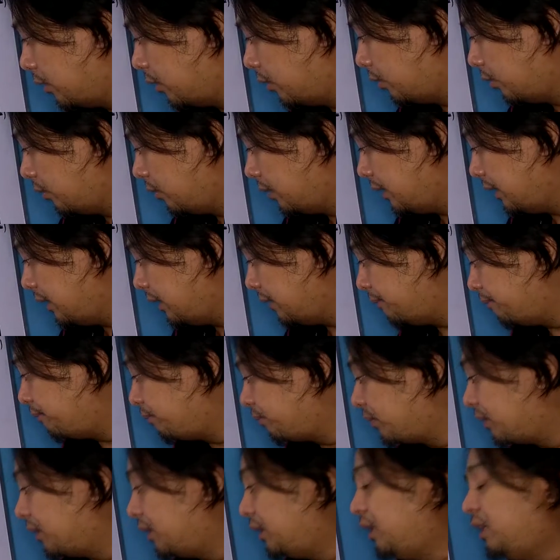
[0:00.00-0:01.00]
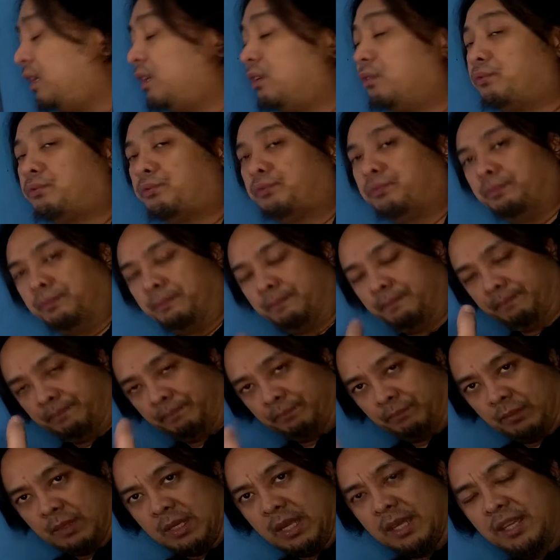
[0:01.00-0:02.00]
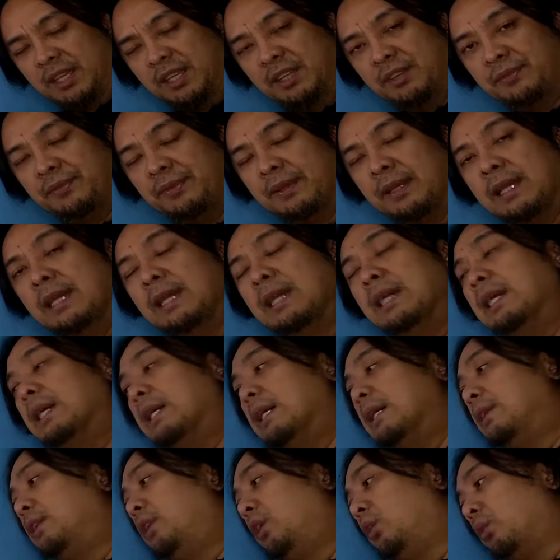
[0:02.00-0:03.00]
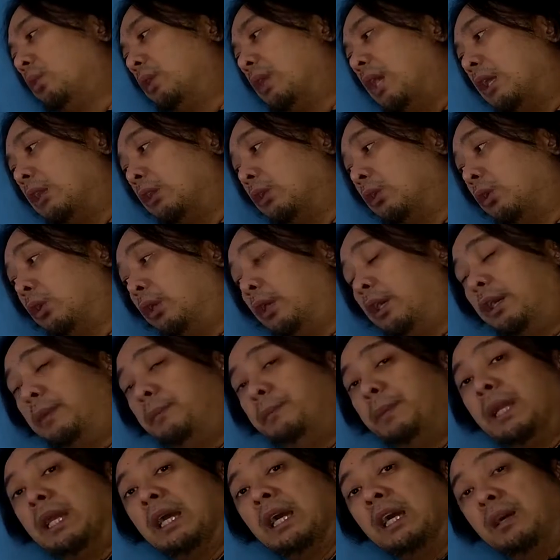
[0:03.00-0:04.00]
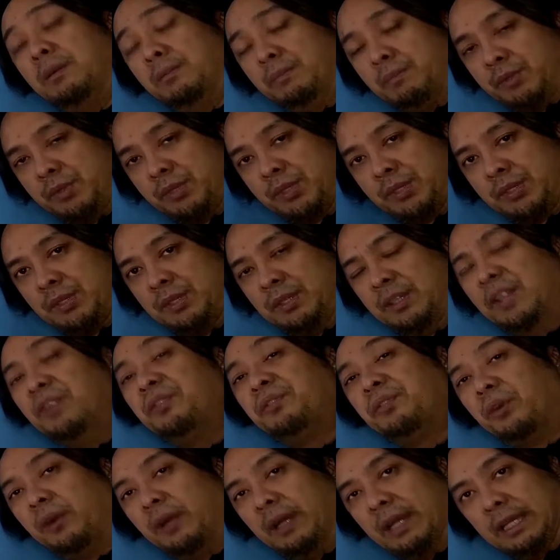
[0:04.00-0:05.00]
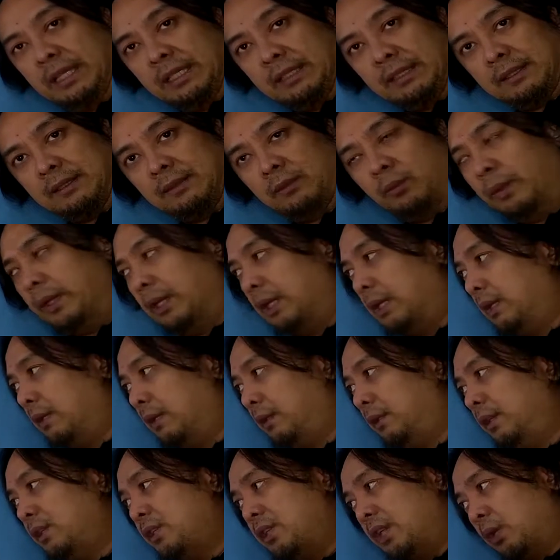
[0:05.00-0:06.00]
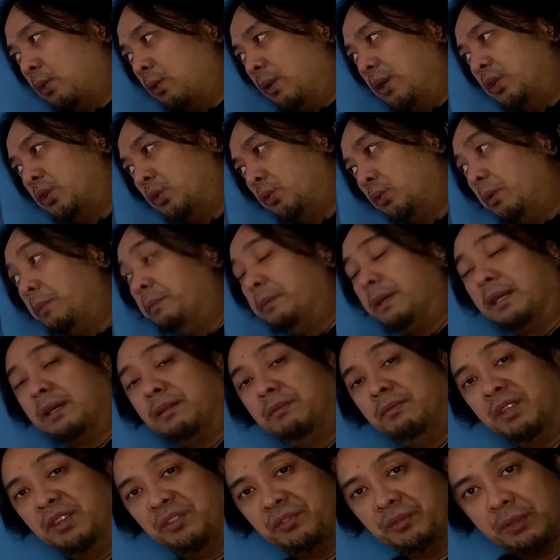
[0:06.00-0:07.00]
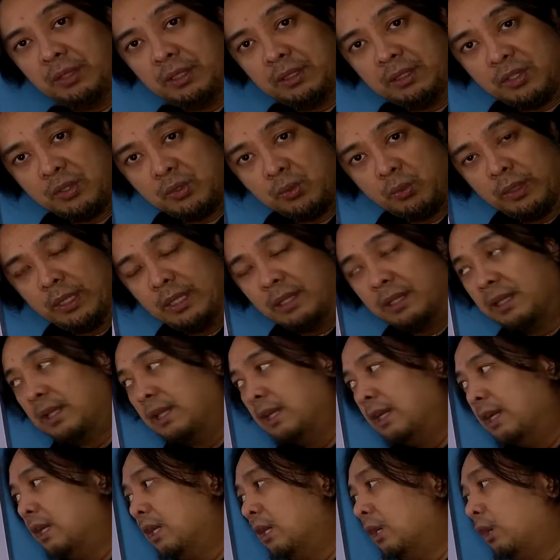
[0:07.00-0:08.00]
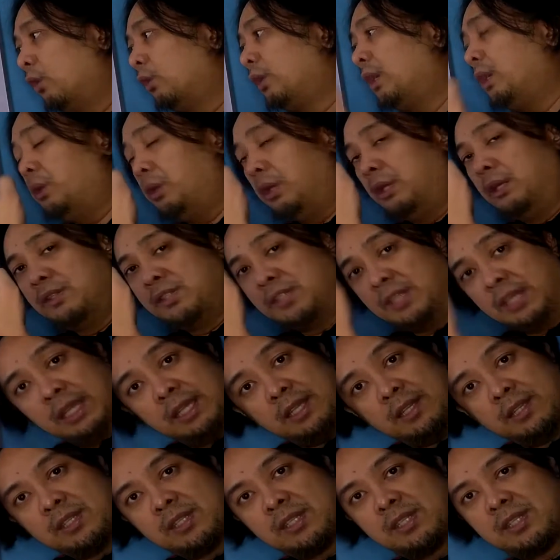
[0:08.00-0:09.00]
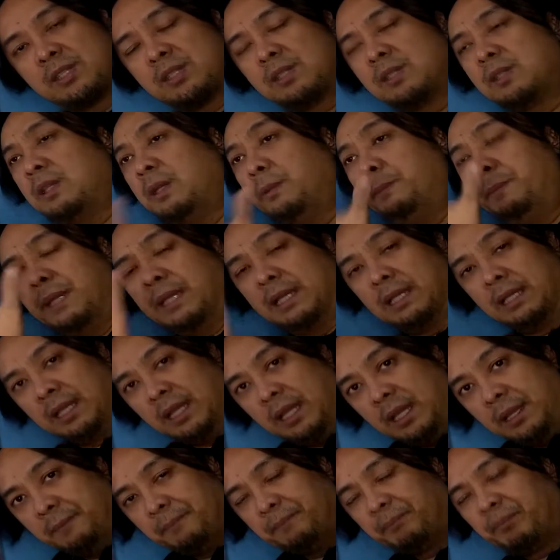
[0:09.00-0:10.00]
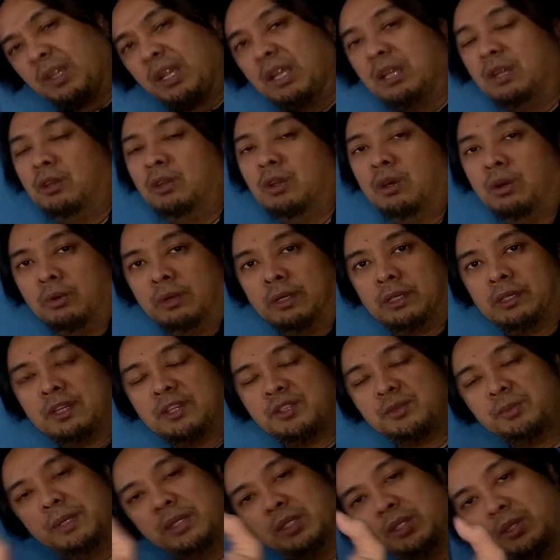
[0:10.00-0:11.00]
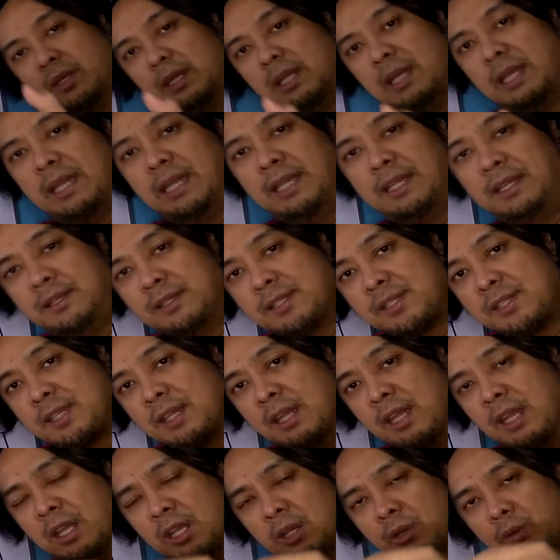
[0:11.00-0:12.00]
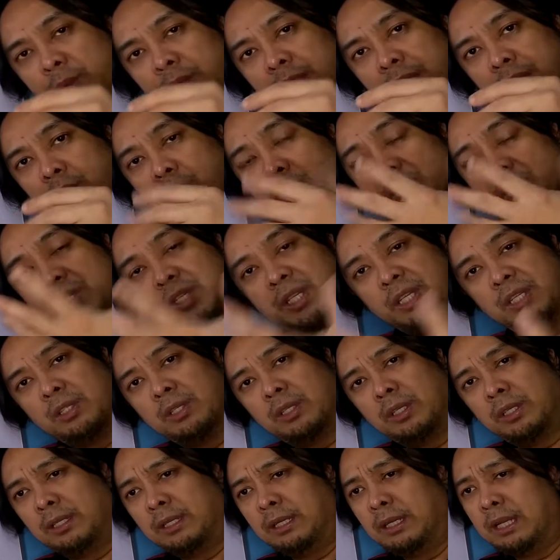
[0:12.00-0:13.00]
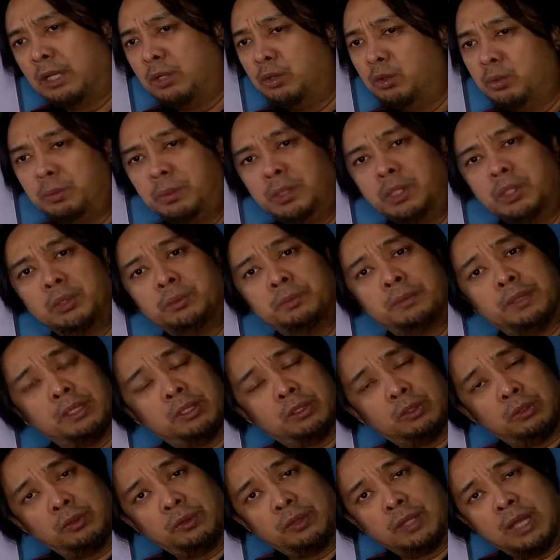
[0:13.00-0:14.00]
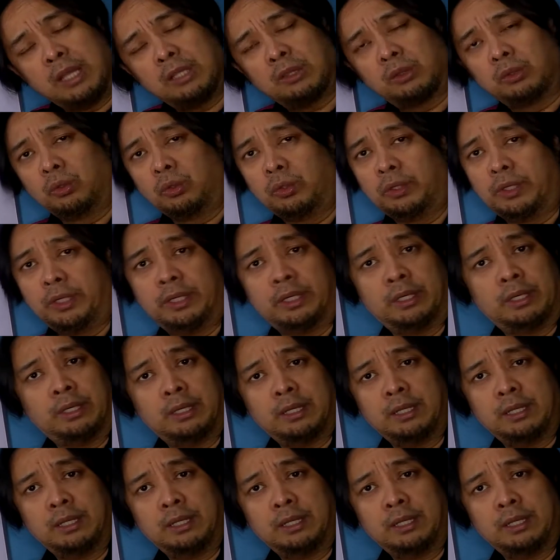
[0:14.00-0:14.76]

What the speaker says: only. If the conductor becomes different, well, this equation will become different as well. Okay, since typically in our transmission lines, we considered aluminum conductor